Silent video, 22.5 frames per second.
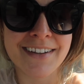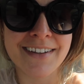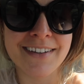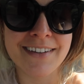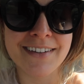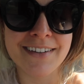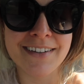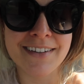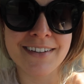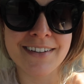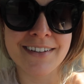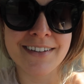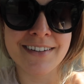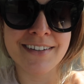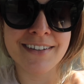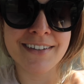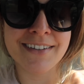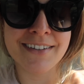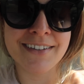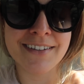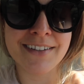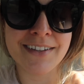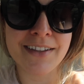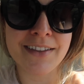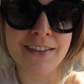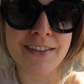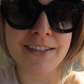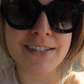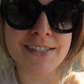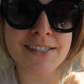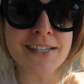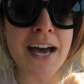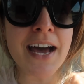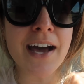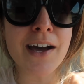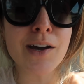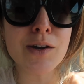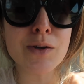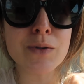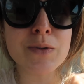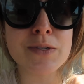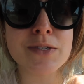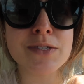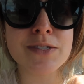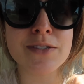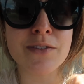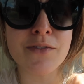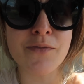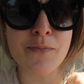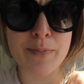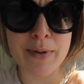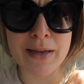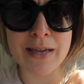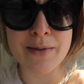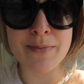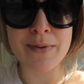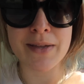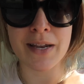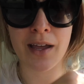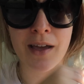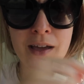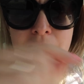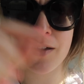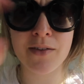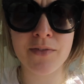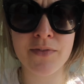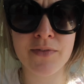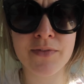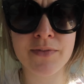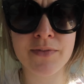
The sounds of baby life.